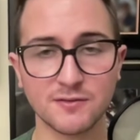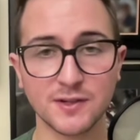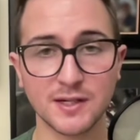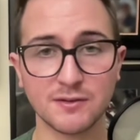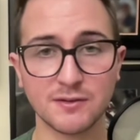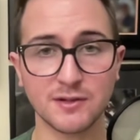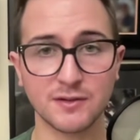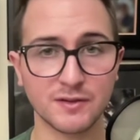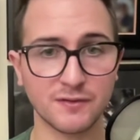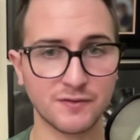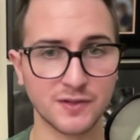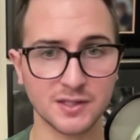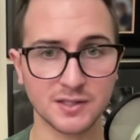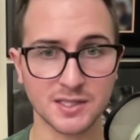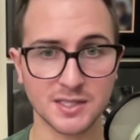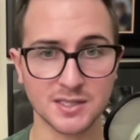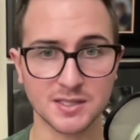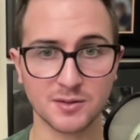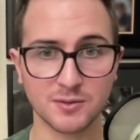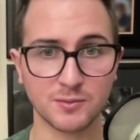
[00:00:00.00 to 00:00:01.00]
favor of the
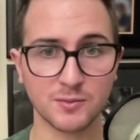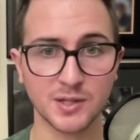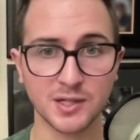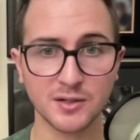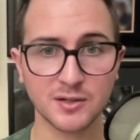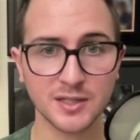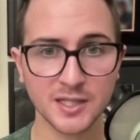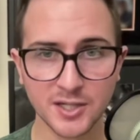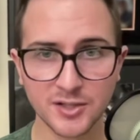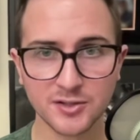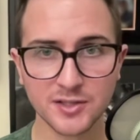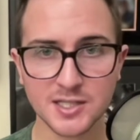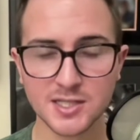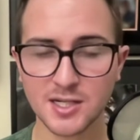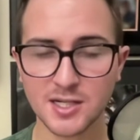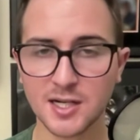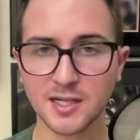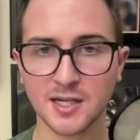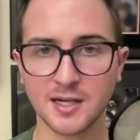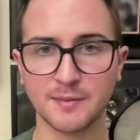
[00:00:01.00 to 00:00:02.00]
Phillies. We are literally
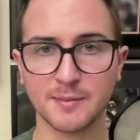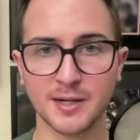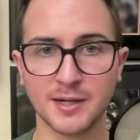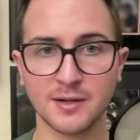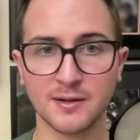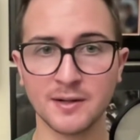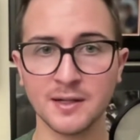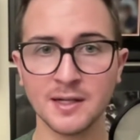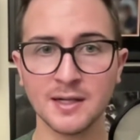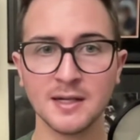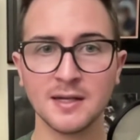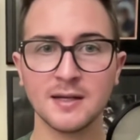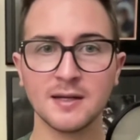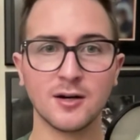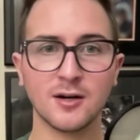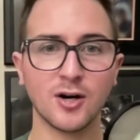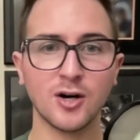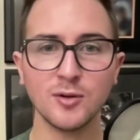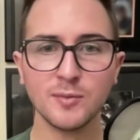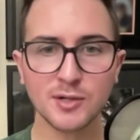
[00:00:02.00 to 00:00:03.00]
talking about
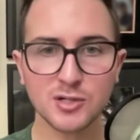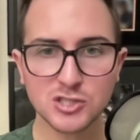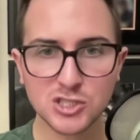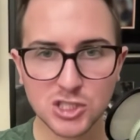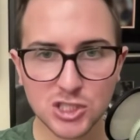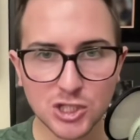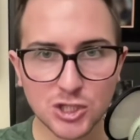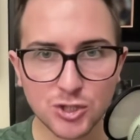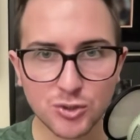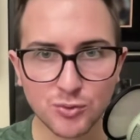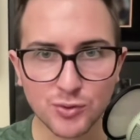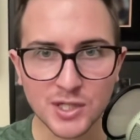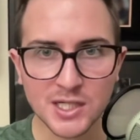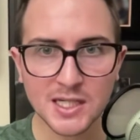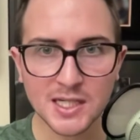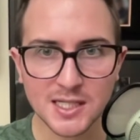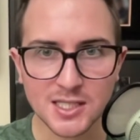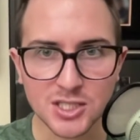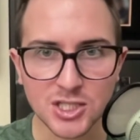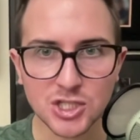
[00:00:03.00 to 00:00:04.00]
almost
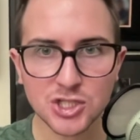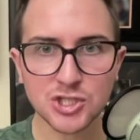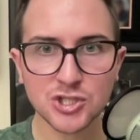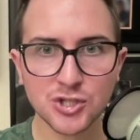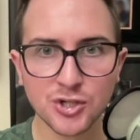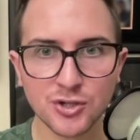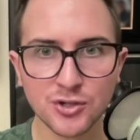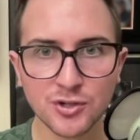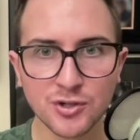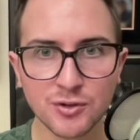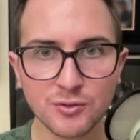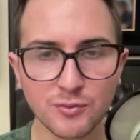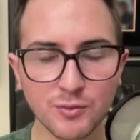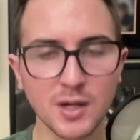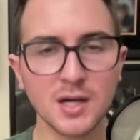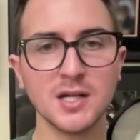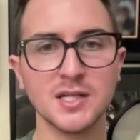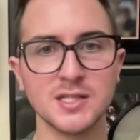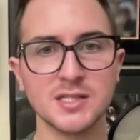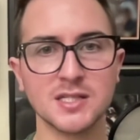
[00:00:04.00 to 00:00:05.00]
three additional
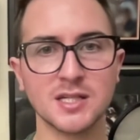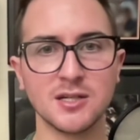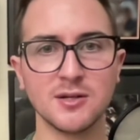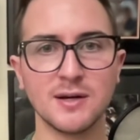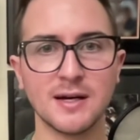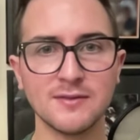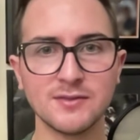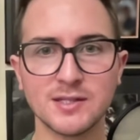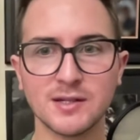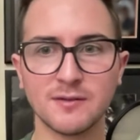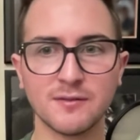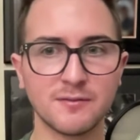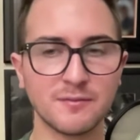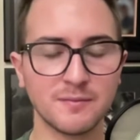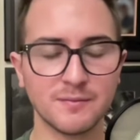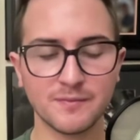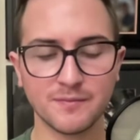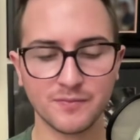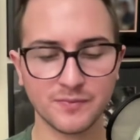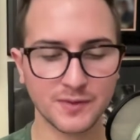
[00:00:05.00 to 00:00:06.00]
runs that you have to
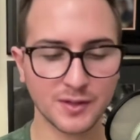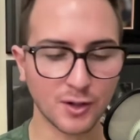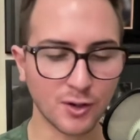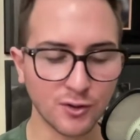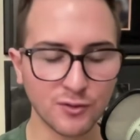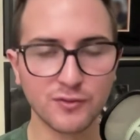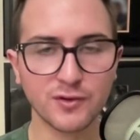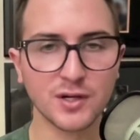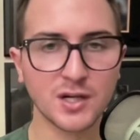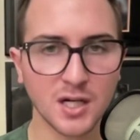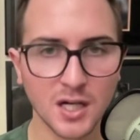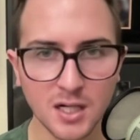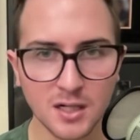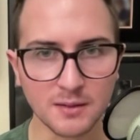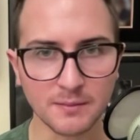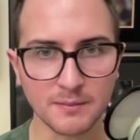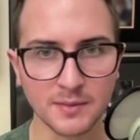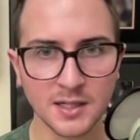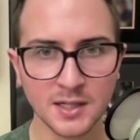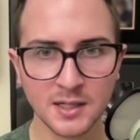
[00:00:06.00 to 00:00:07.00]

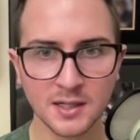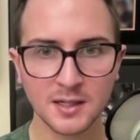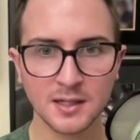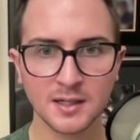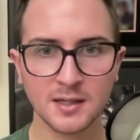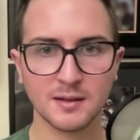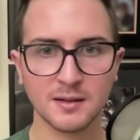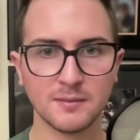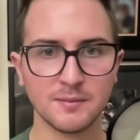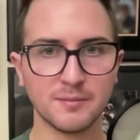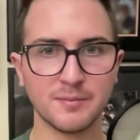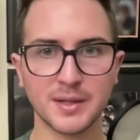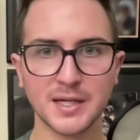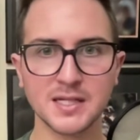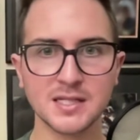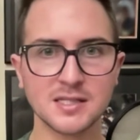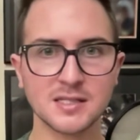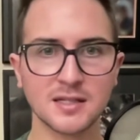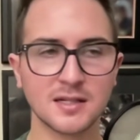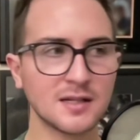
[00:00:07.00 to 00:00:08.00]
overcome
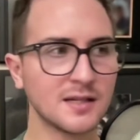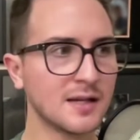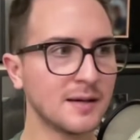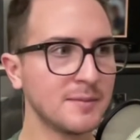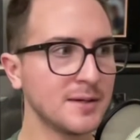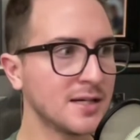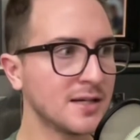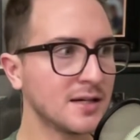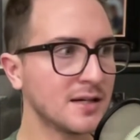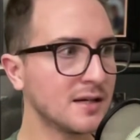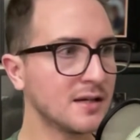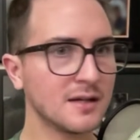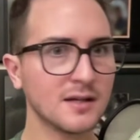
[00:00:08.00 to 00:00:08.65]
based on, I mean,